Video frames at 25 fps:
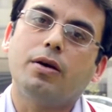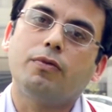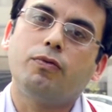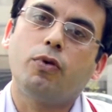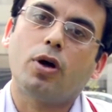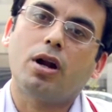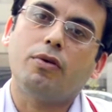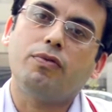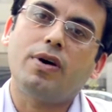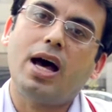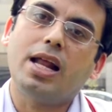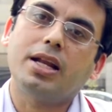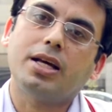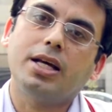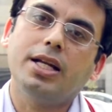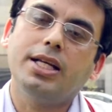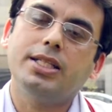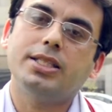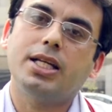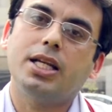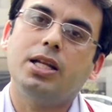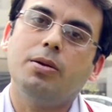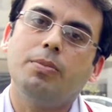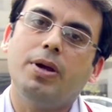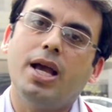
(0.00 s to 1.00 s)
for a Fanconi's
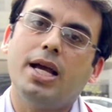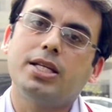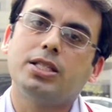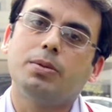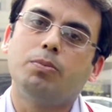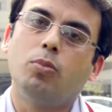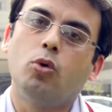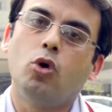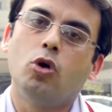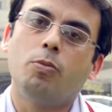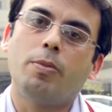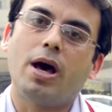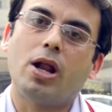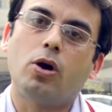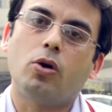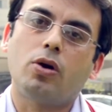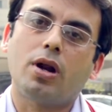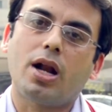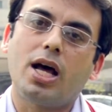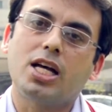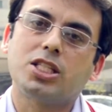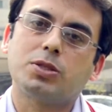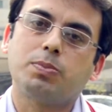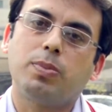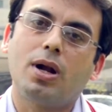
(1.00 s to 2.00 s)
anemia is a bone marrow
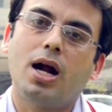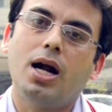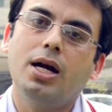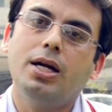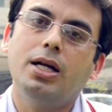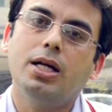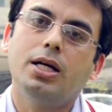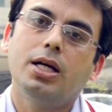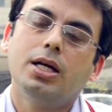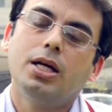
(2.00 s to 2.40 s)
transplant